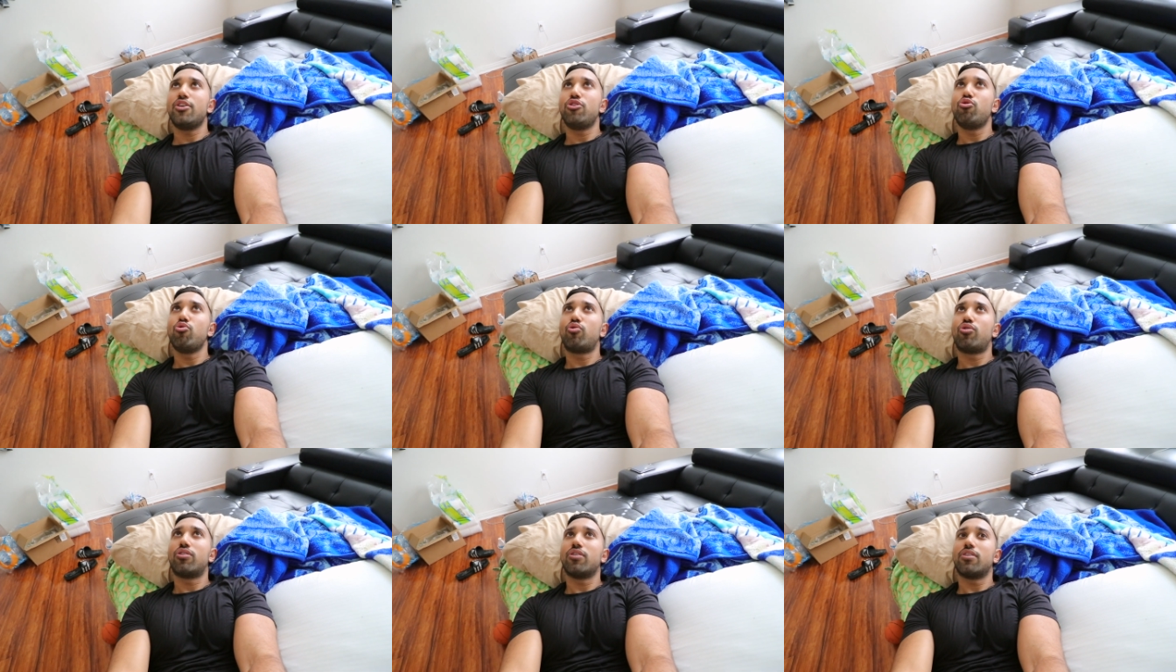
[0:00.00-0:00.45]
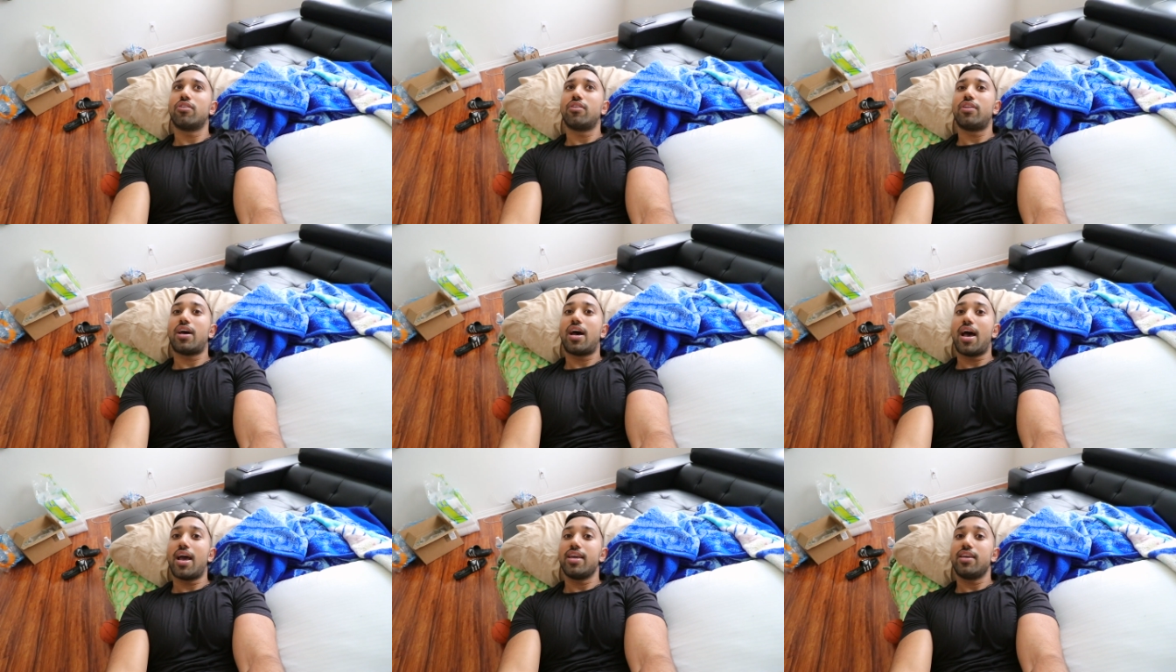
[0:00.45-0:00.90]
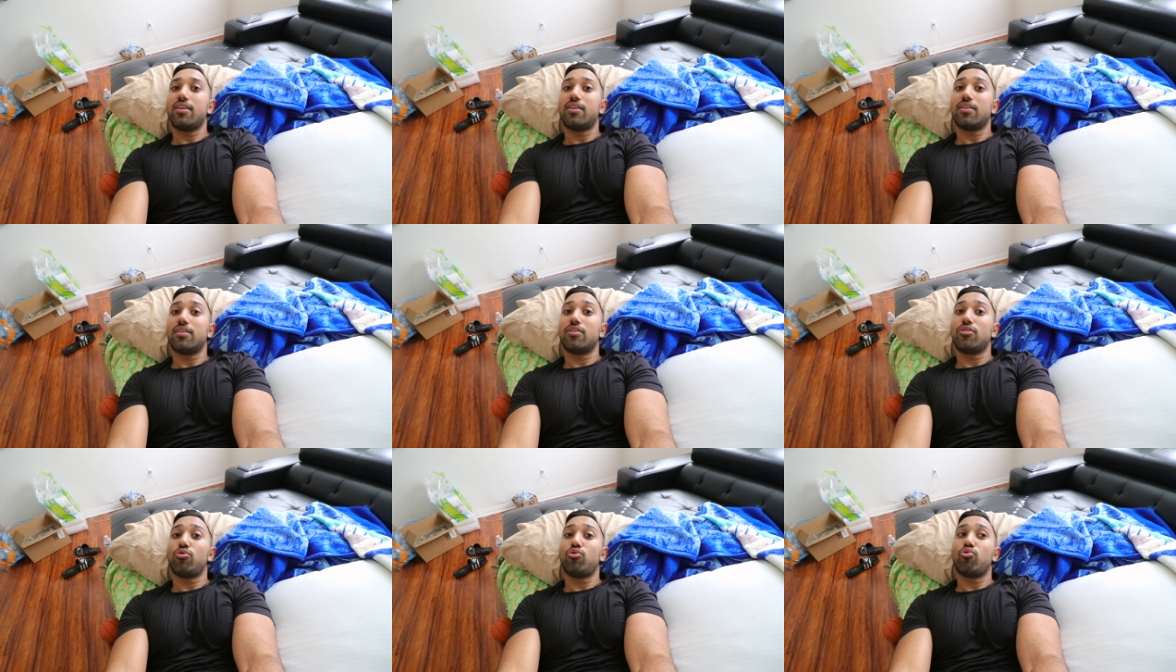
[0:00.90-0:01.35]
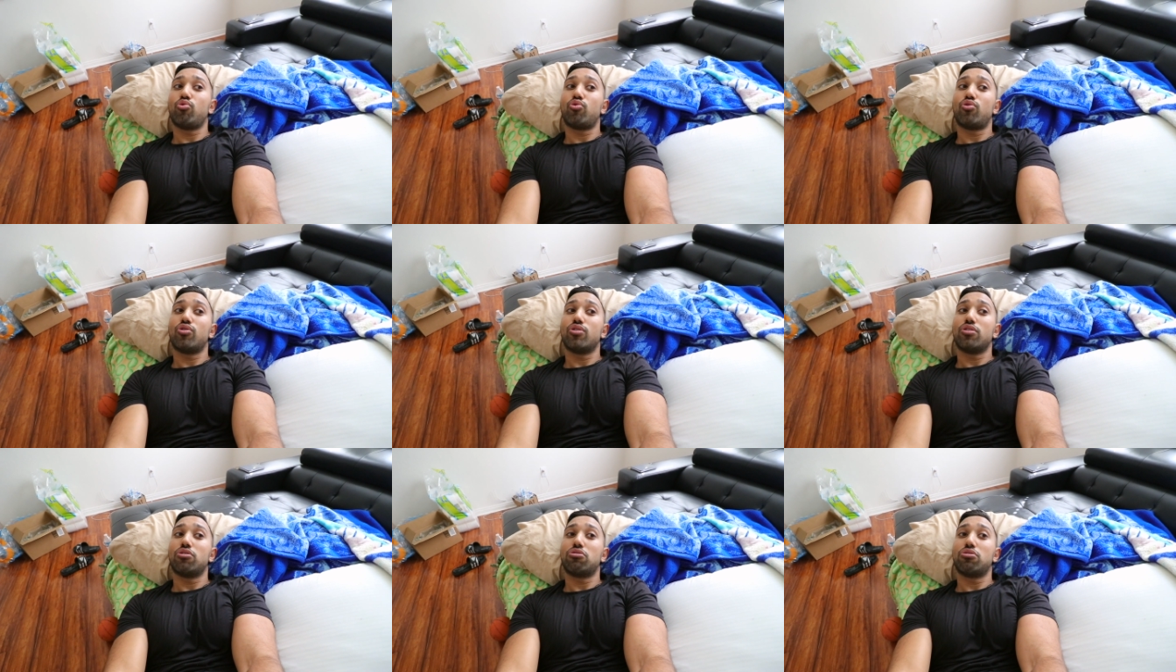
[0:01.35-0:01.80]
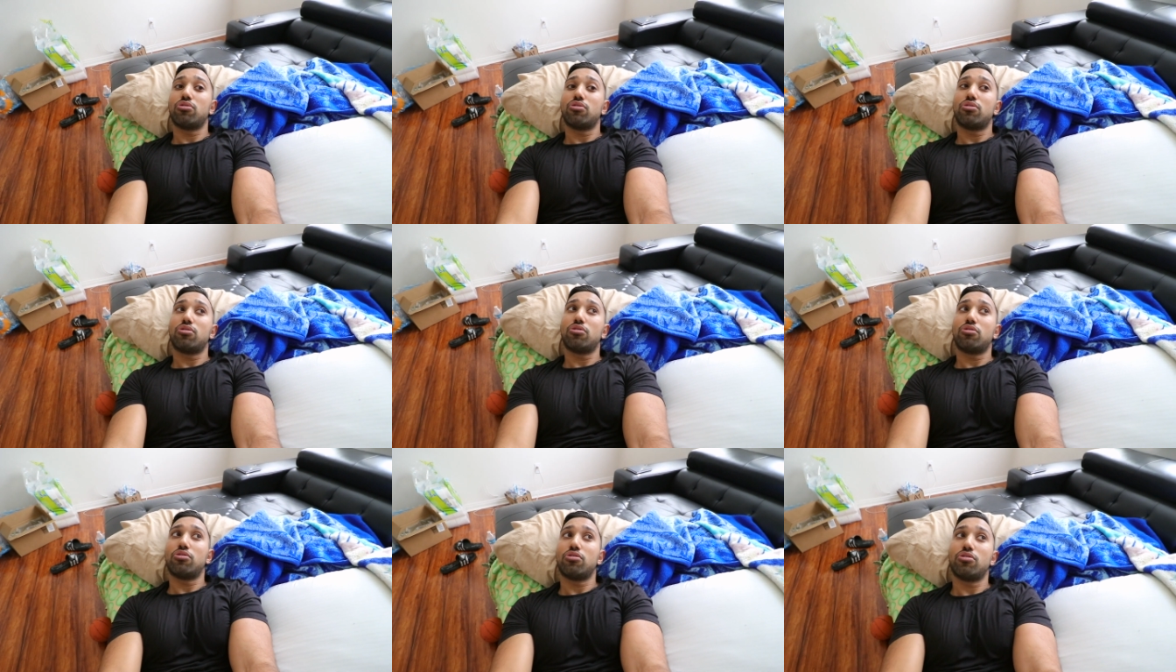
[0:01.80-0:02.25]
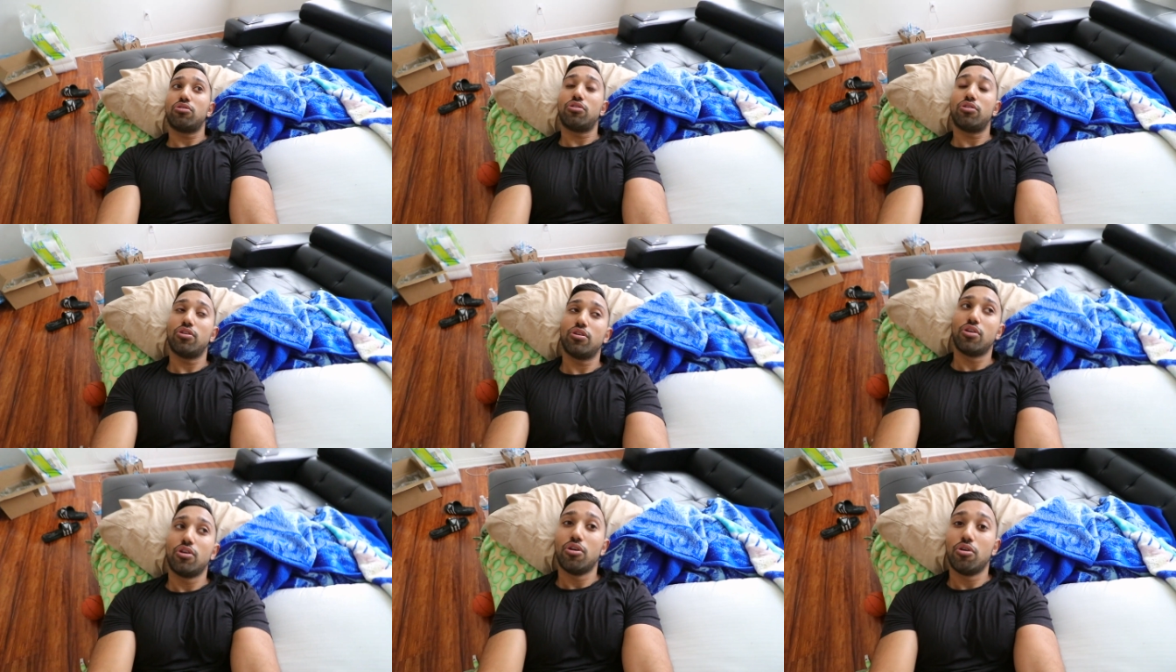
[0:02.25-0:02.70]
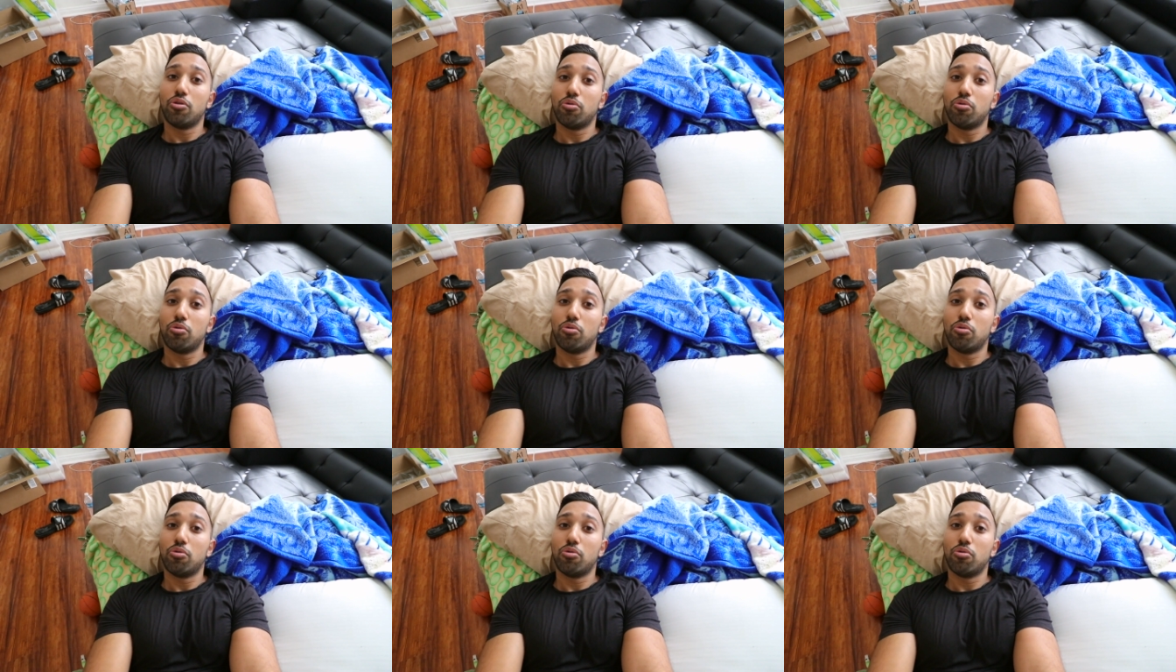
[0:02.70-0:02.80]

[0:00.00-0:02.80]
You could hike, you could